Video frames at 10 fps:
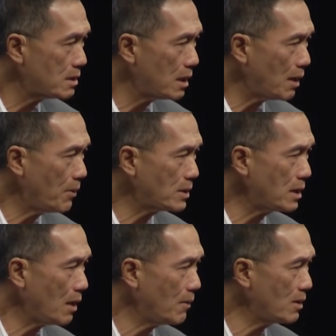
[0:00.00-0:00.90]
Yabang,
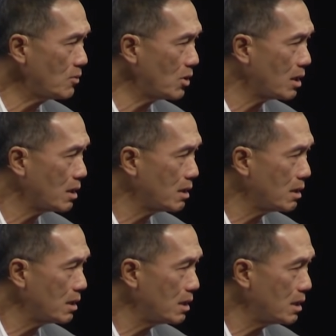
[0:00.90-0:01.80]
yabang mo.
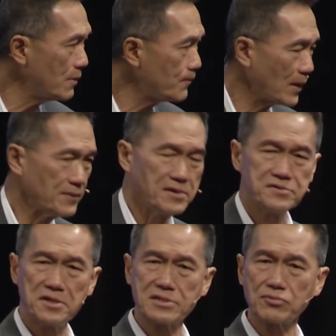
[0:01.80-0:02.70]
And
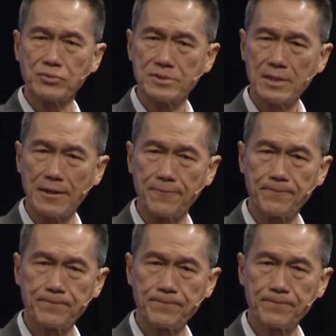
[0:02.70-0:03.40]
then Jesus would say,